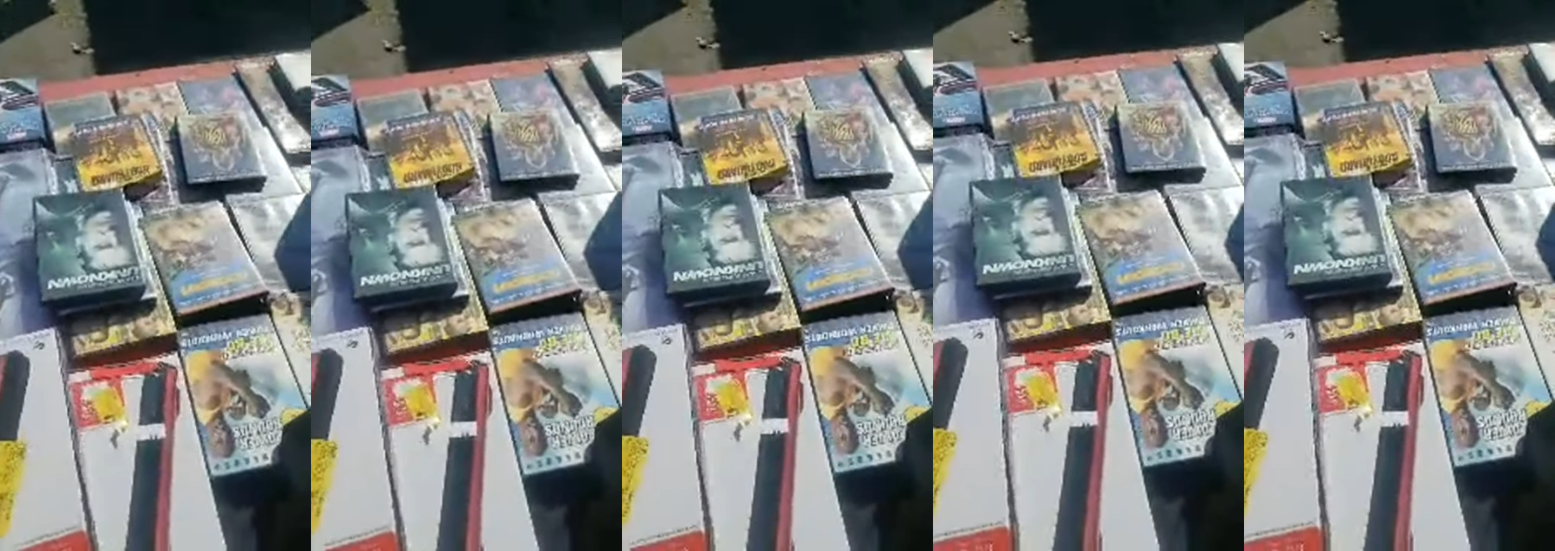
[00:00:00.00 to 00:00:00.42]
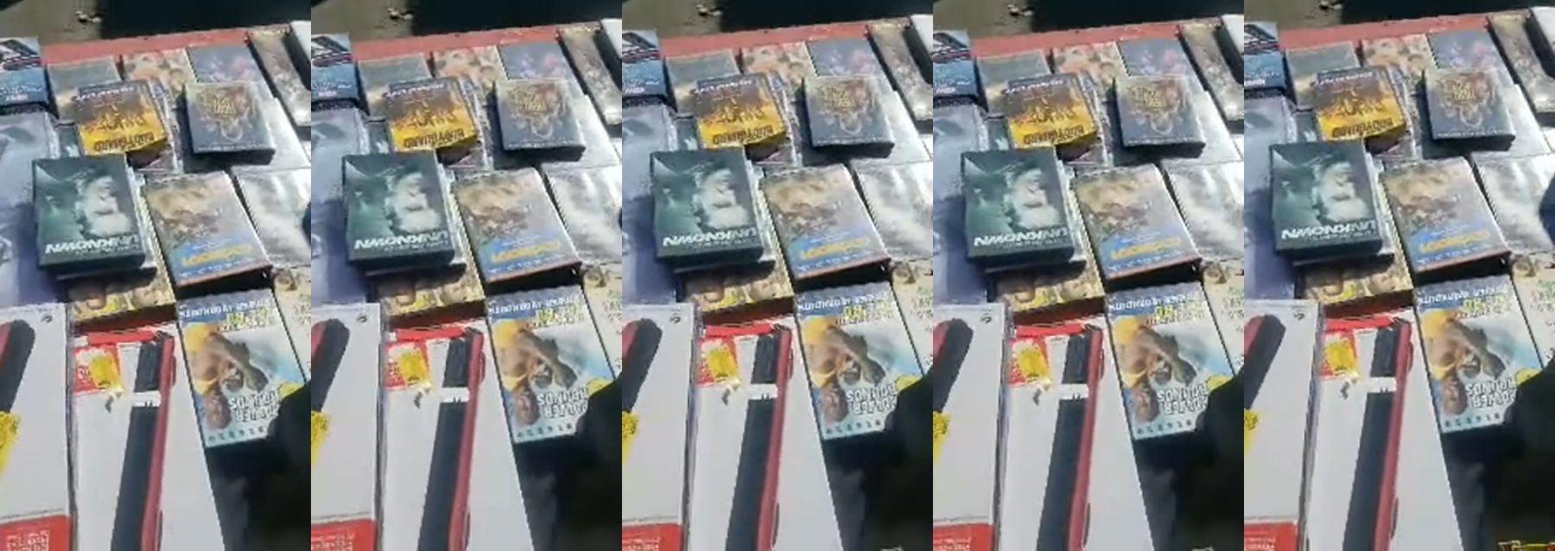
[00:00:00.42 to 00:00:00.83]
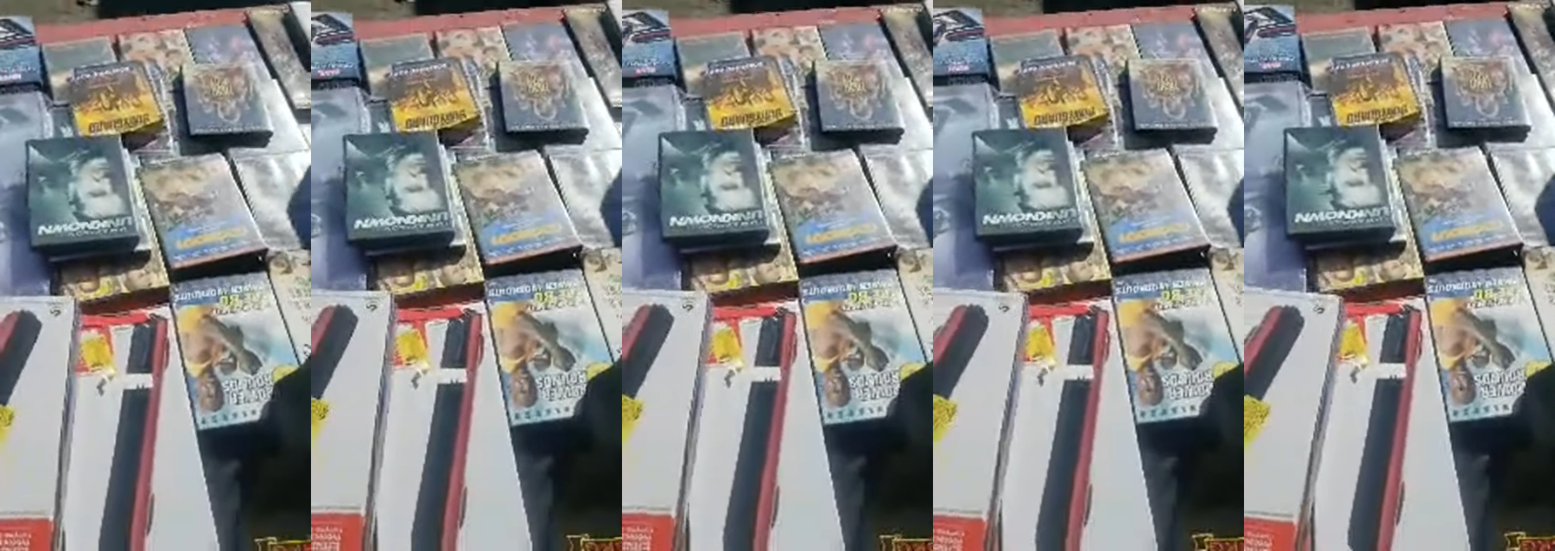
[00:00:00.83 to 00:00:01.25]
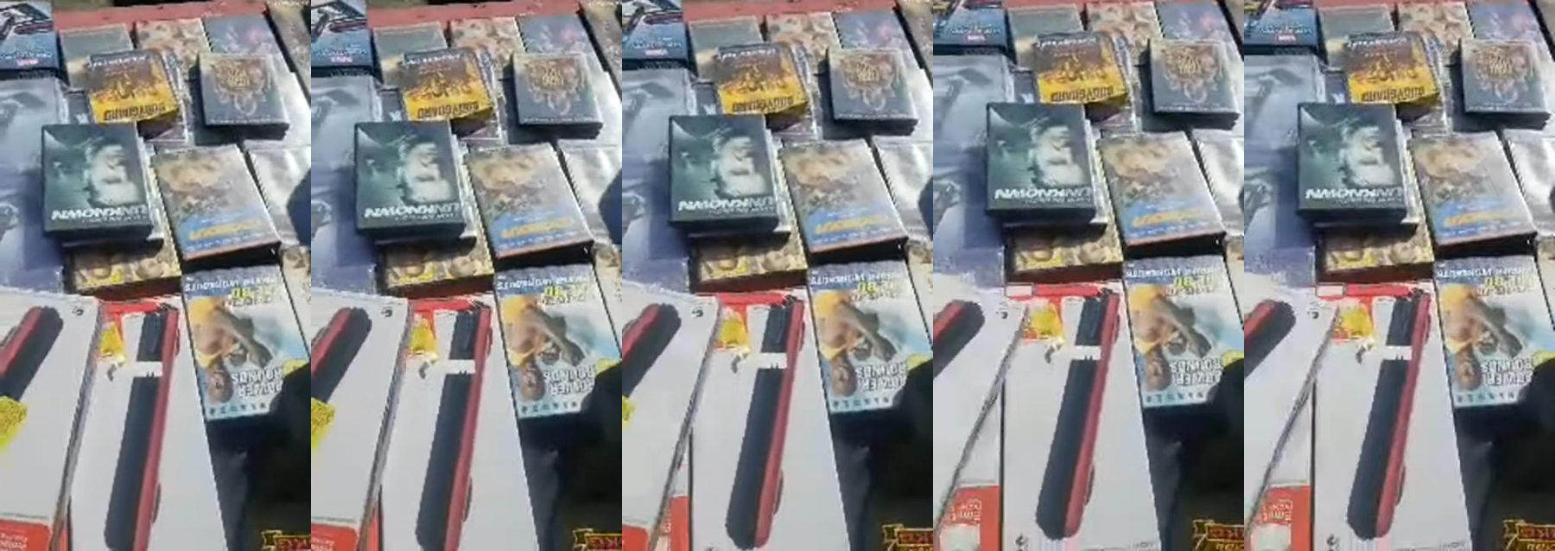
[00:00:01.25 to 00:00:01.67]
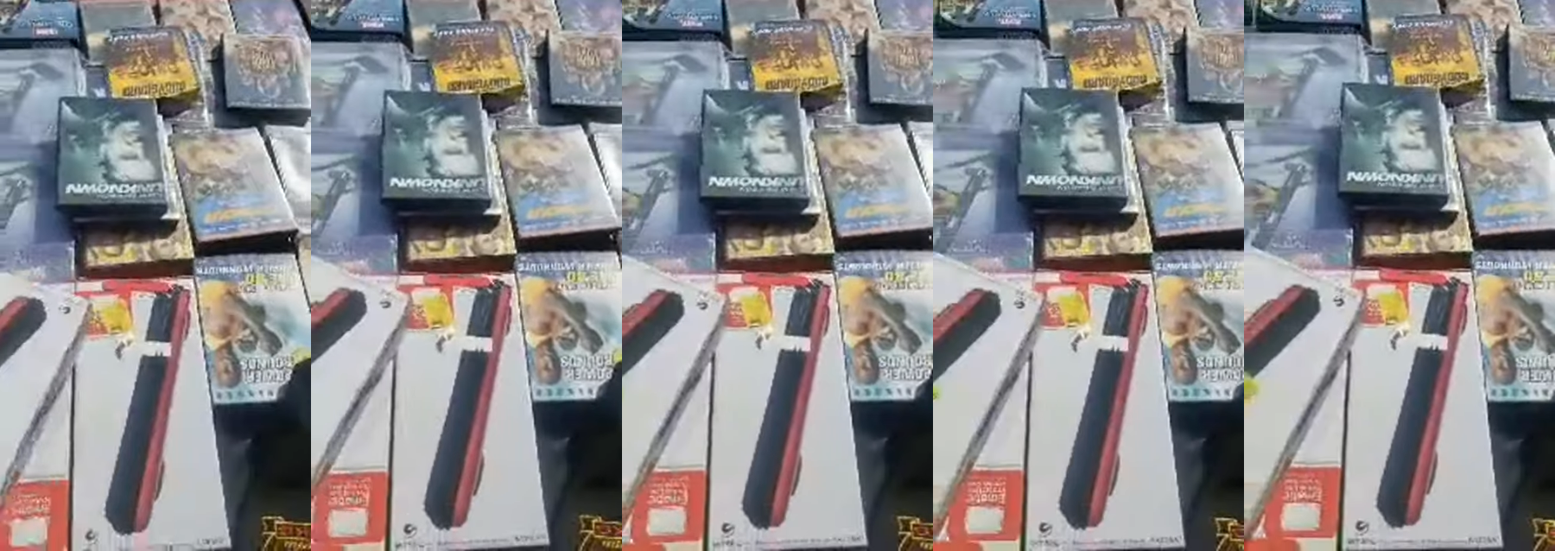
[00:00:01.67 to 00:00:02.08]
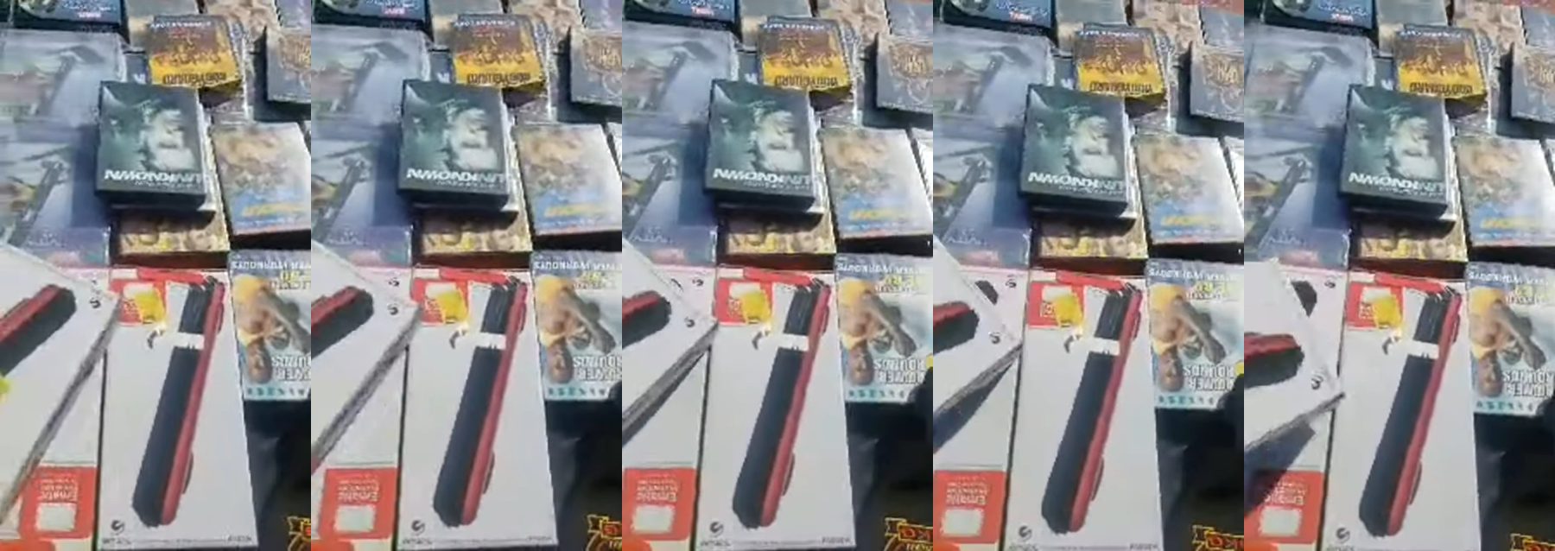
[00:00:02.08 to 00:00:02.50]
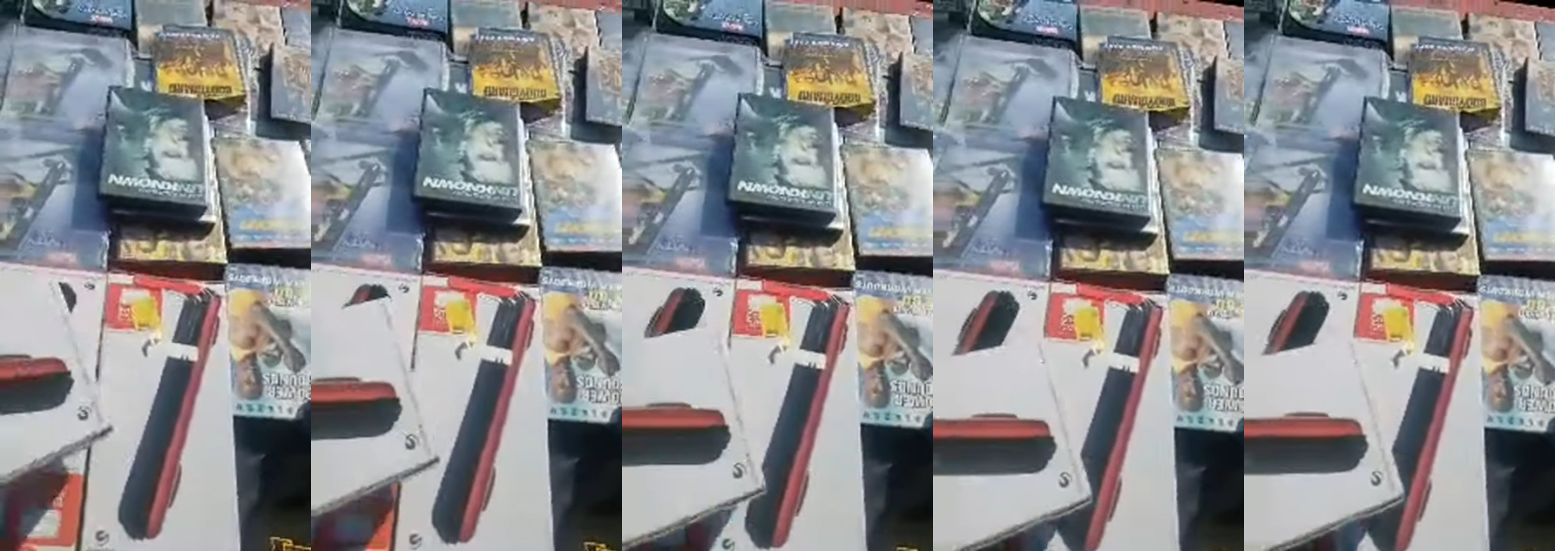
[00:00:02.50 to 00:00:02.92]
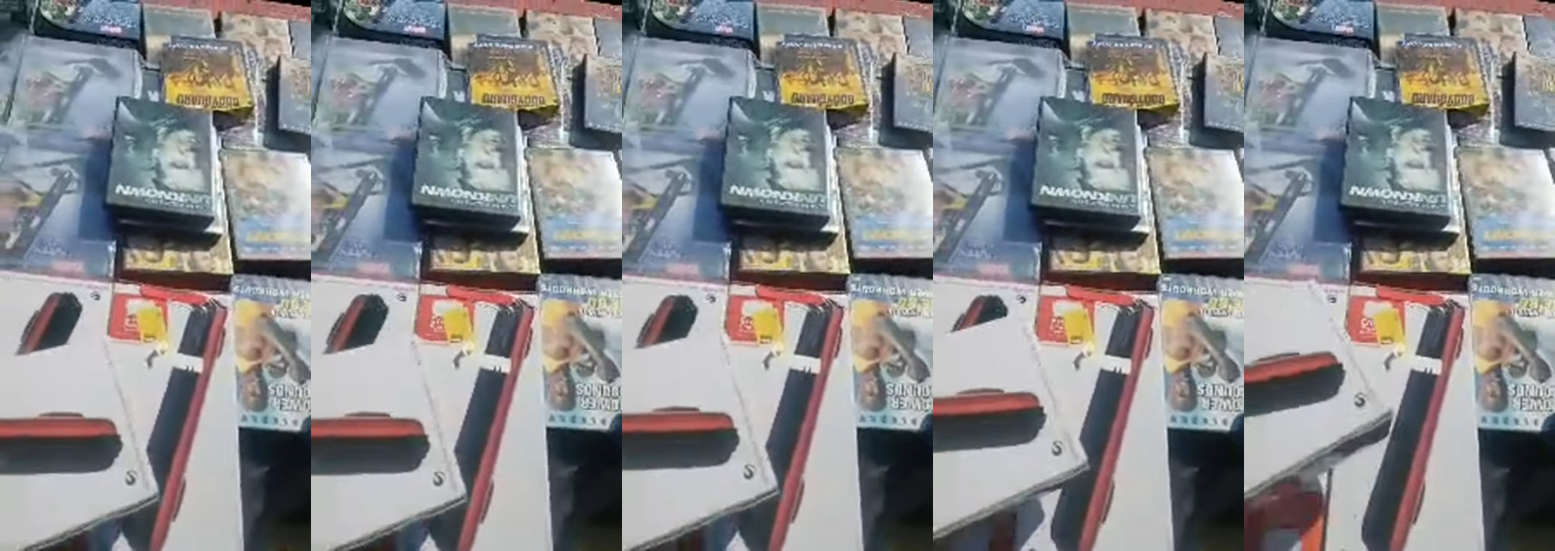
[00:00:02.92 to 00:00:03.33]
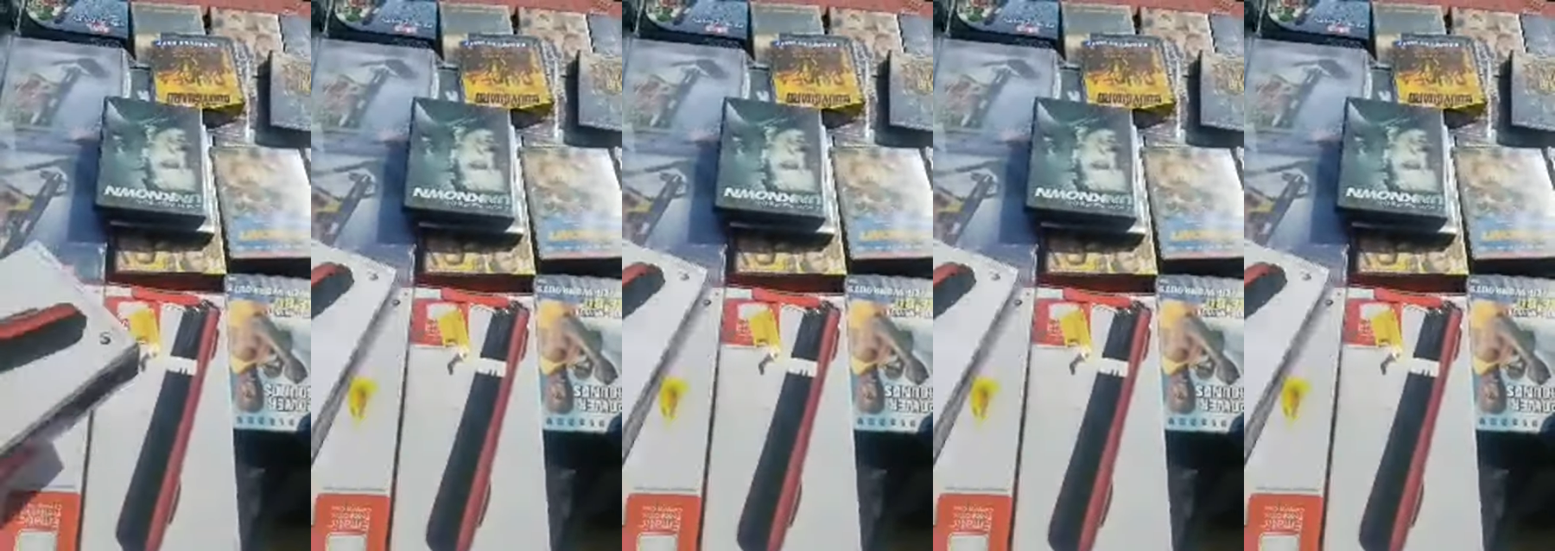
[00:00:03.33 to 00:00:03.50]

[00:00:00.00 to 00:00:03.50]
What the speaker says: Nobody's mouth can be seen.